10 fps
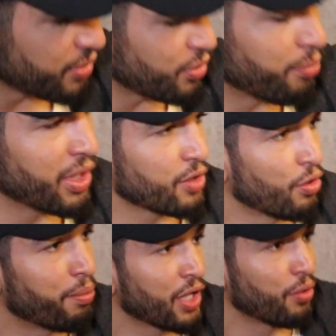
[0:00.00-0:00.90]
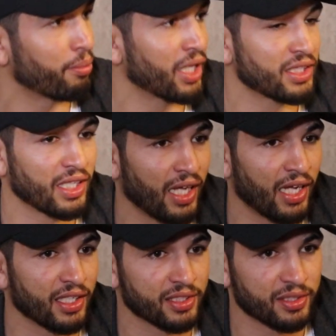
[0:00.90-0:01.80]
Copa Combate
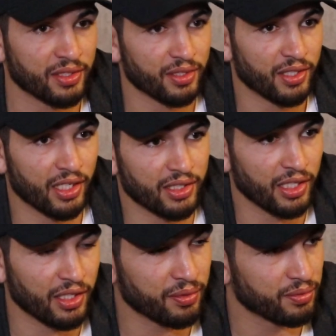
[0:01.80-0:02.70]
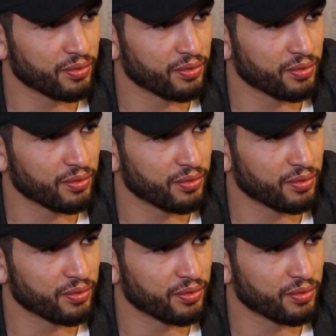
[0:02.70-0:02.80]
has, I think,